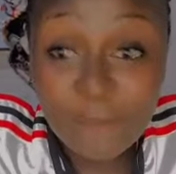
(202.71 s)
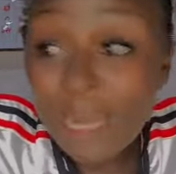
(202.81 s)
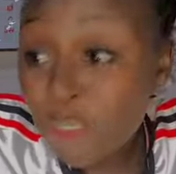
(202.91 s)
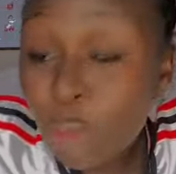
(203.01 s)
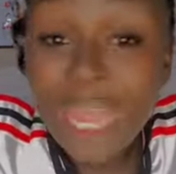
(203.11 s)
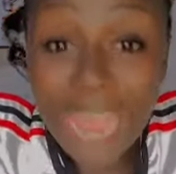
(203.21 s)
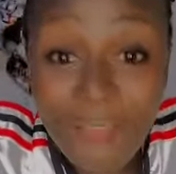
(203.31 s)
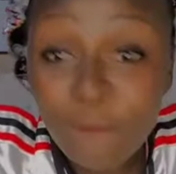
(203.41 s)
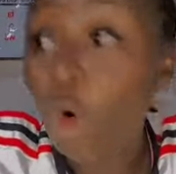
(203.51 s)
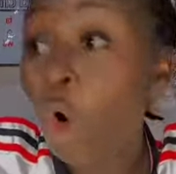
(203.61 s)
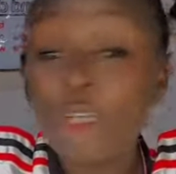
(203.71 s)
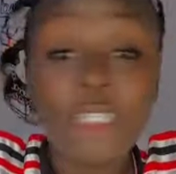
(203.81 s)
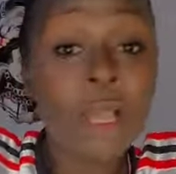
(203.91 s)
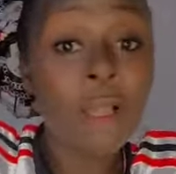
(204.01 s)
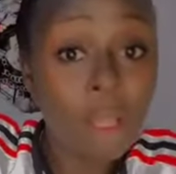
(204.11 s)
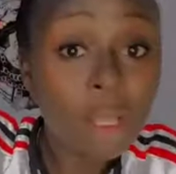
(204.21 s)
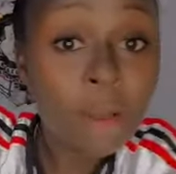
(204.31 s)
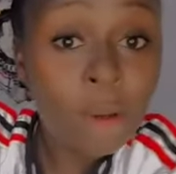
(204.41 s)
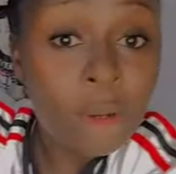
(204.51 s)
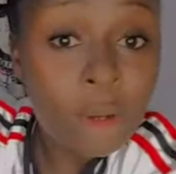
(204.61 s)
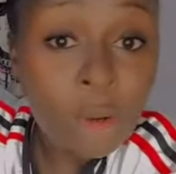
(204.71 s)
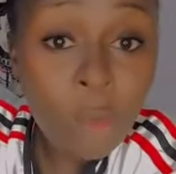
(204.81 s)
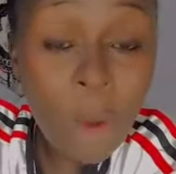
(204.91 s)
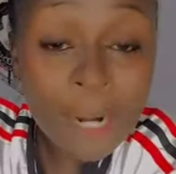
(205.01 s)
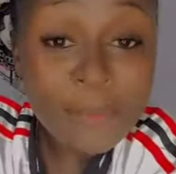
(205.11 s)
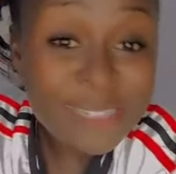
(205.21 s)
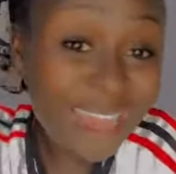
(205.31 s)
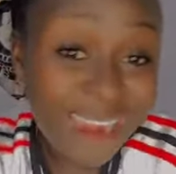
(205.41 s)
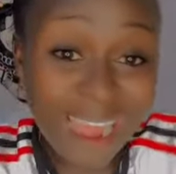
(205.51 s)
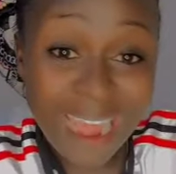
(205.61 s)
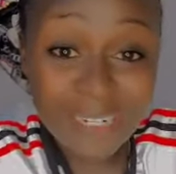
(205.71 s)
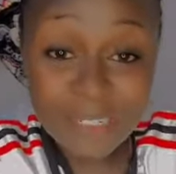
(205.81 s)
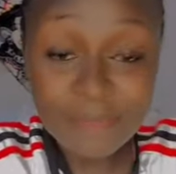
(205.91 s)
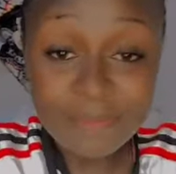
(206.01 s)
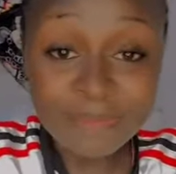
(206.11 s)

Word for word: backs we have called Wan Bissaka and,